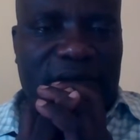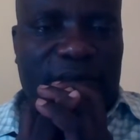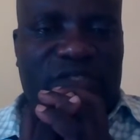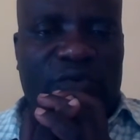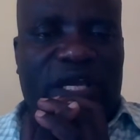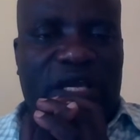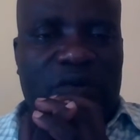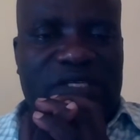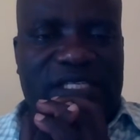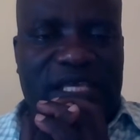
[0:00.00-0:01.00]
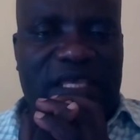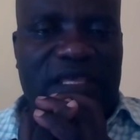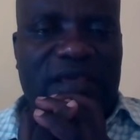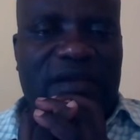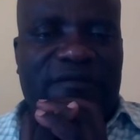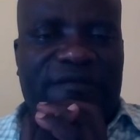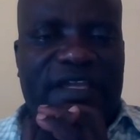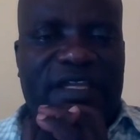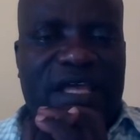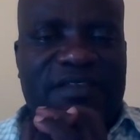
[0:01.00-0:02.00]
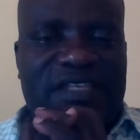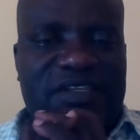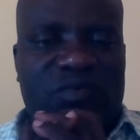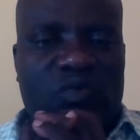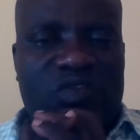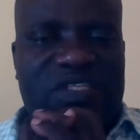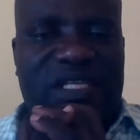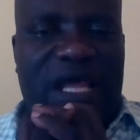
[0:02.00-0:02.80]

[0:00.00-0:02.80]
But we cannot say finances was